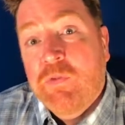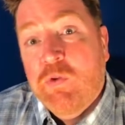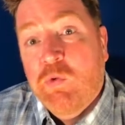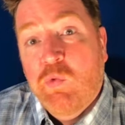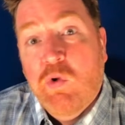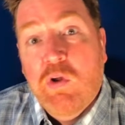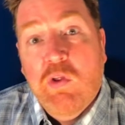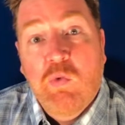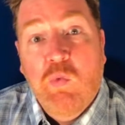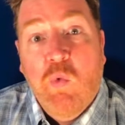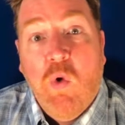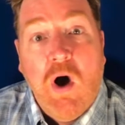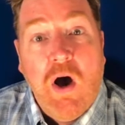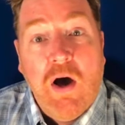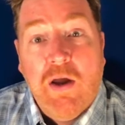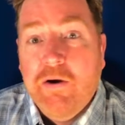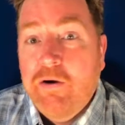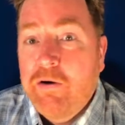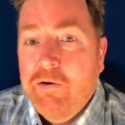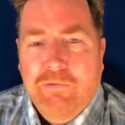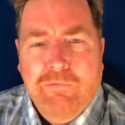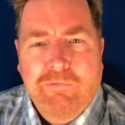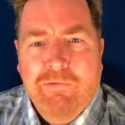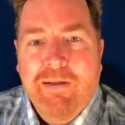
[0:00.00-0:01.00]
with
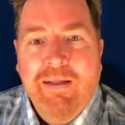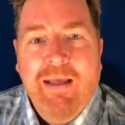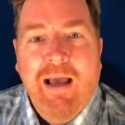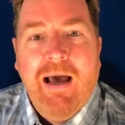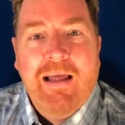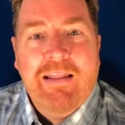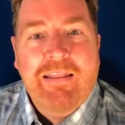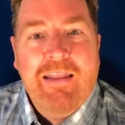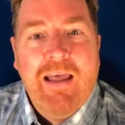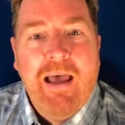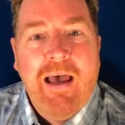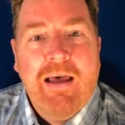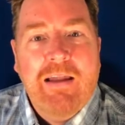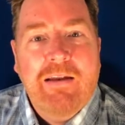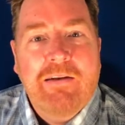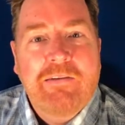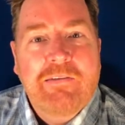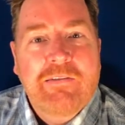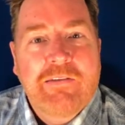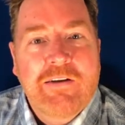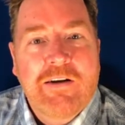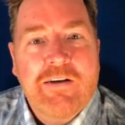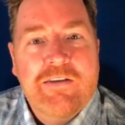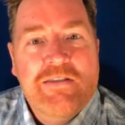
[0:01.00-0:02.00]
water? We got that.
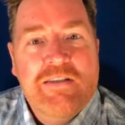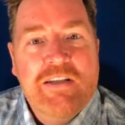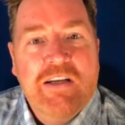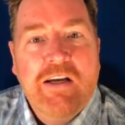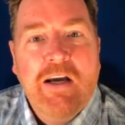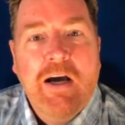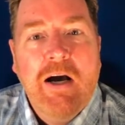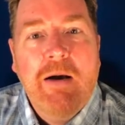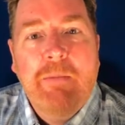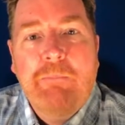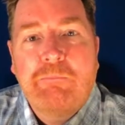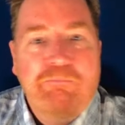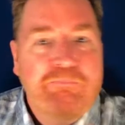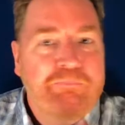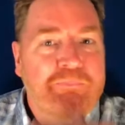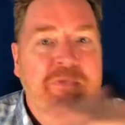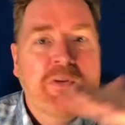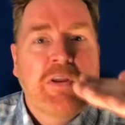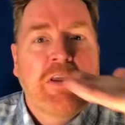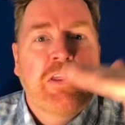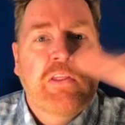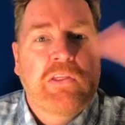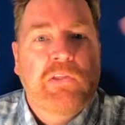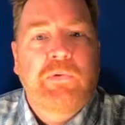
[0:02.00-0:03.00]
There's the cup,
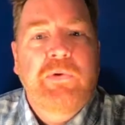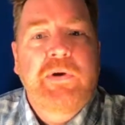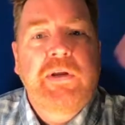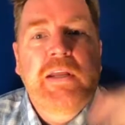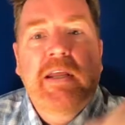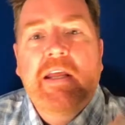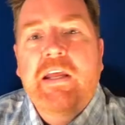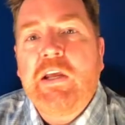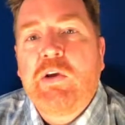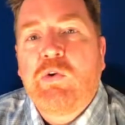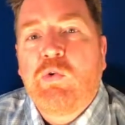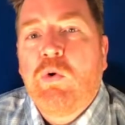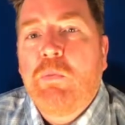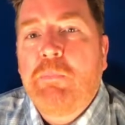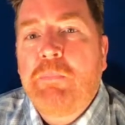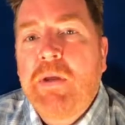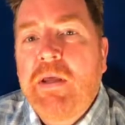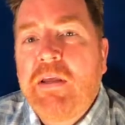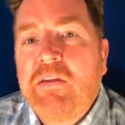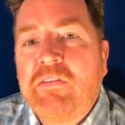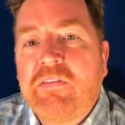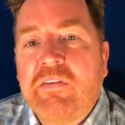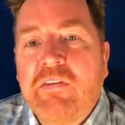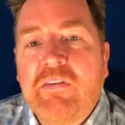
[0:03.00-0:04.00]
3 equal
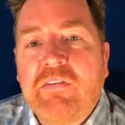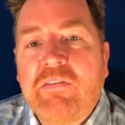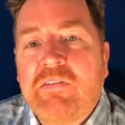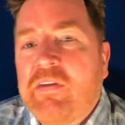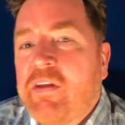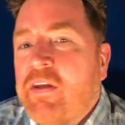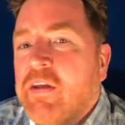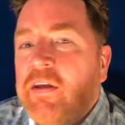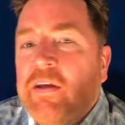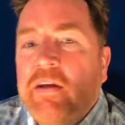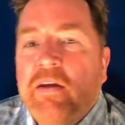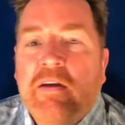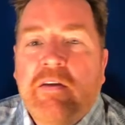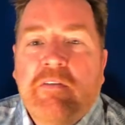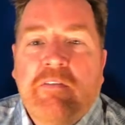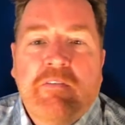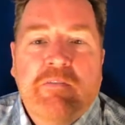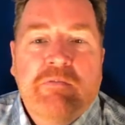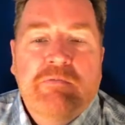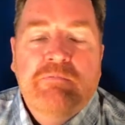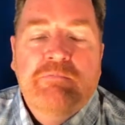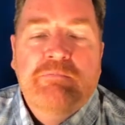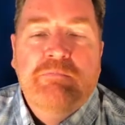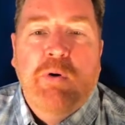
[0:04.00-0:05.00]
pieces,
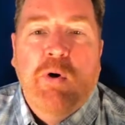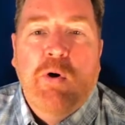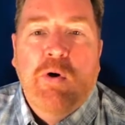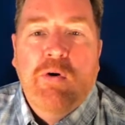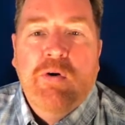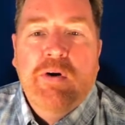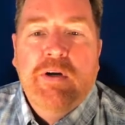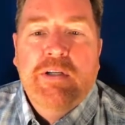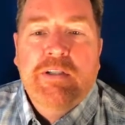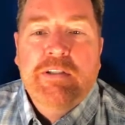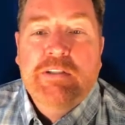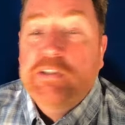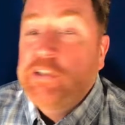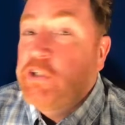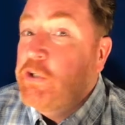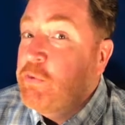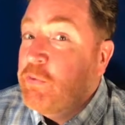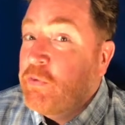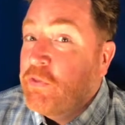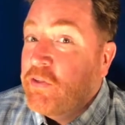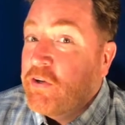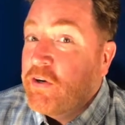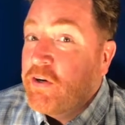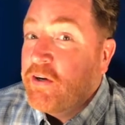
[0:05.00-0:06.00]
pour in
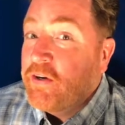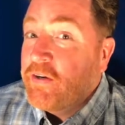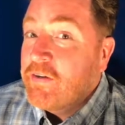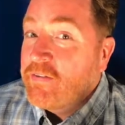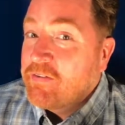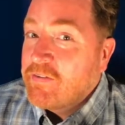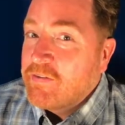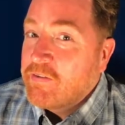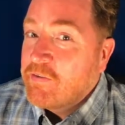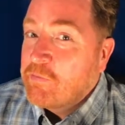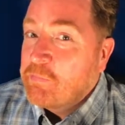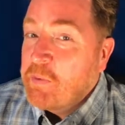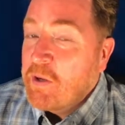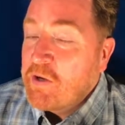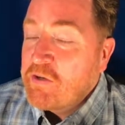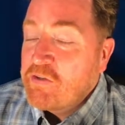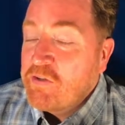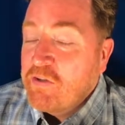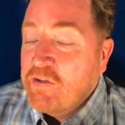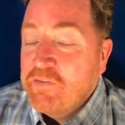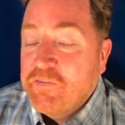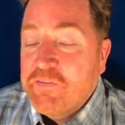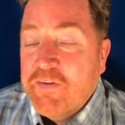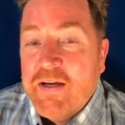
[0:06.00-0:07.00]
2/3,
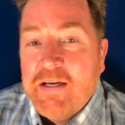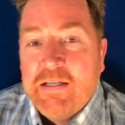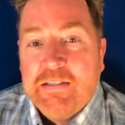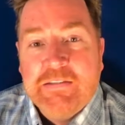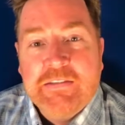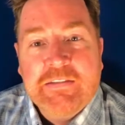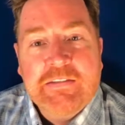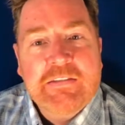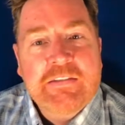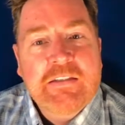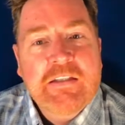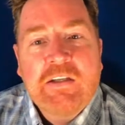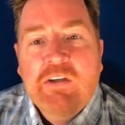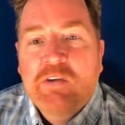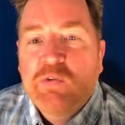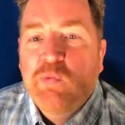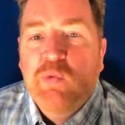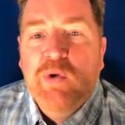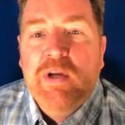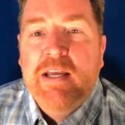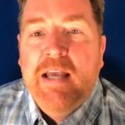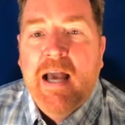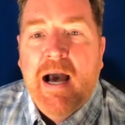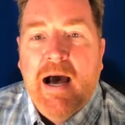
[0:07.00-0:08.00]
special effects.
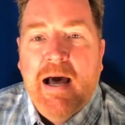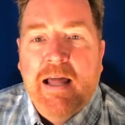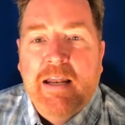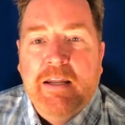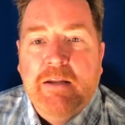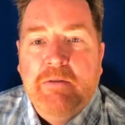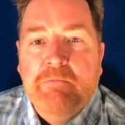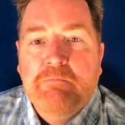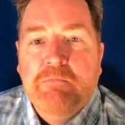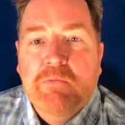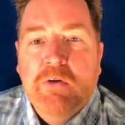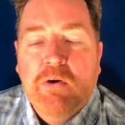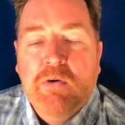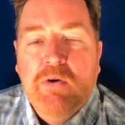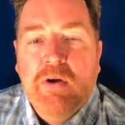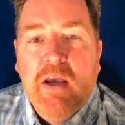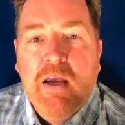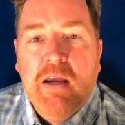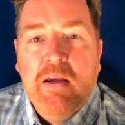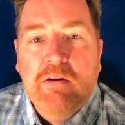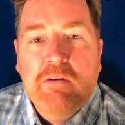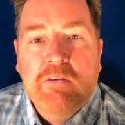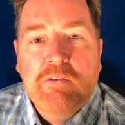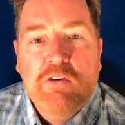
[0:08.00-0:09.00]
We got it,
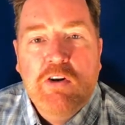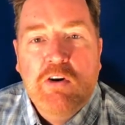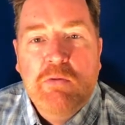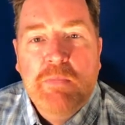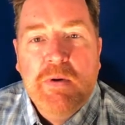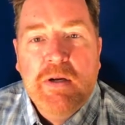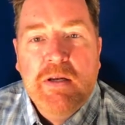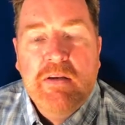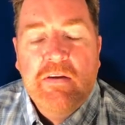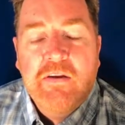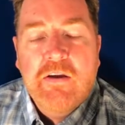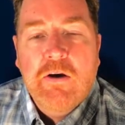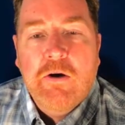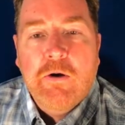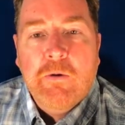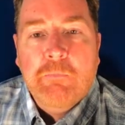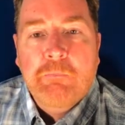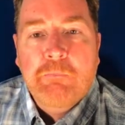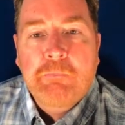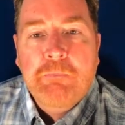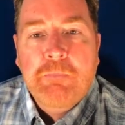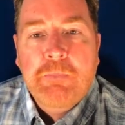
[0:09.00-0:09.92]
okay? No big deal.